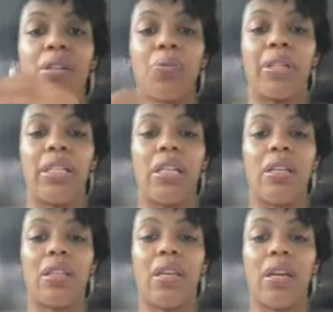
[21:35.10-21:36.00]
we're
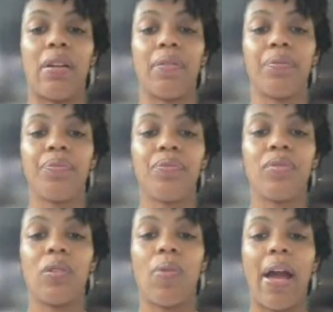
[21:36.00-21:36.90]
getting there,
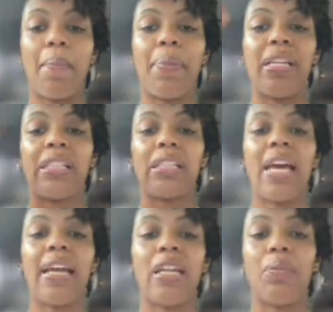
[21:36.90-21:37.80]
right? But it's
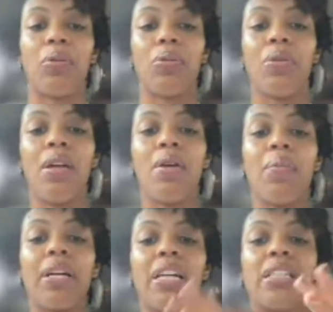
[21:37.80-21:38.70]
attainable,
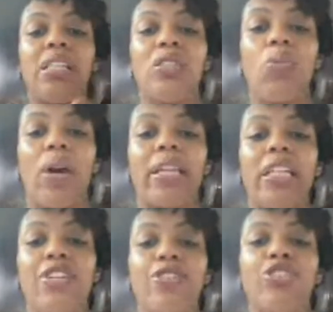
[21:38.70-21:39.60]
because this way,
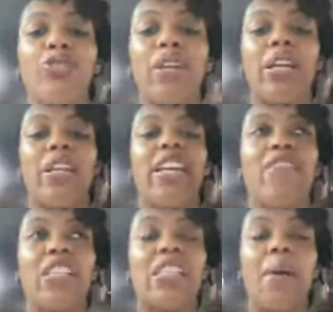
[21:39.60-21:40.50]
leaders, you can, if
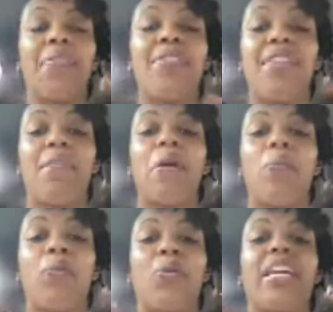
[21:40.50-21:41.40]
it's something that
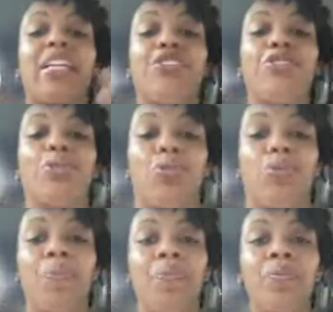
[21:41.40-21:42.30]
people can do,
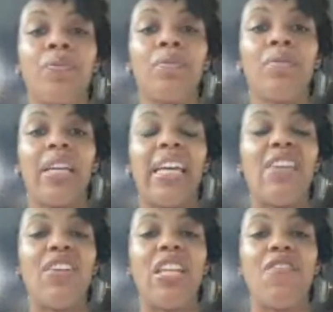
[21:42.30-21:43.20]

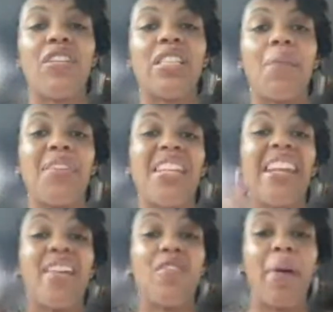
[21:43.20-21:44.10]
even if it's something that
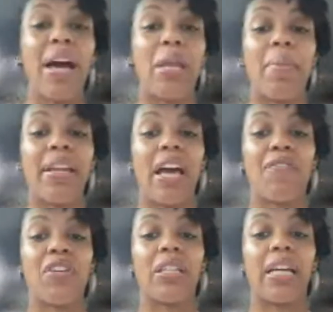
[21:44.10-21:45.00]
everybody may not
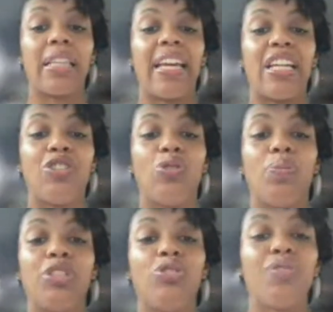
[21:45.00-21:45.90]
feel like they can do,
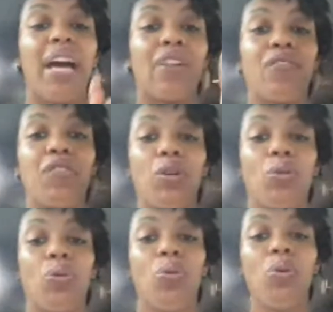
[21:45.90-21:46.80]
but you've got a few,